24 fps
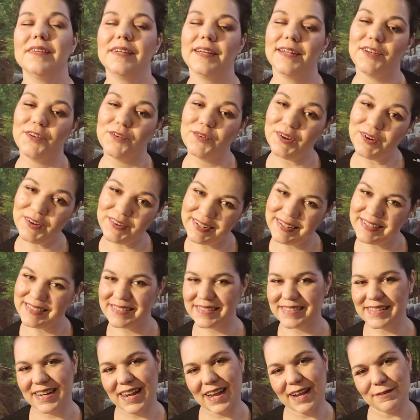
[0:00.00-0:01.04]
And you notice
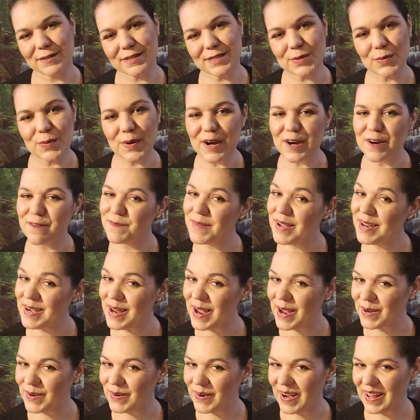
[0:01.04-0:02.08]
that I was aware of my
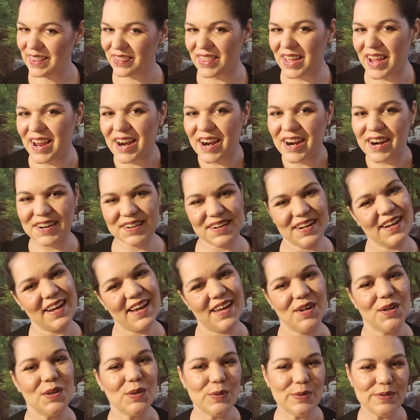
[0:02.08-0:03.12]
neck right there and I
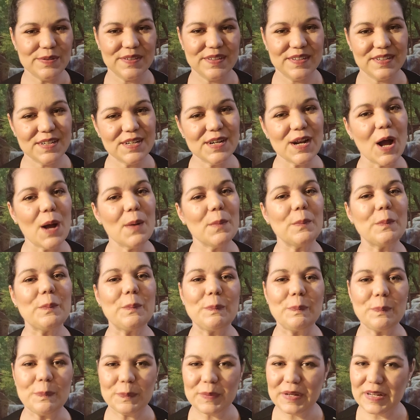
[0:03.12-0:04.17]
kind of loosened it up
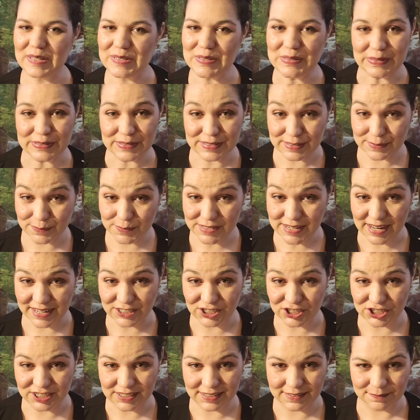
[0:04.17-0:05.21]
because there's some
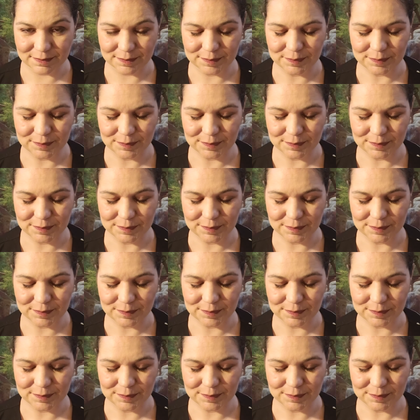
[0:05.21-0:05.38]
tension.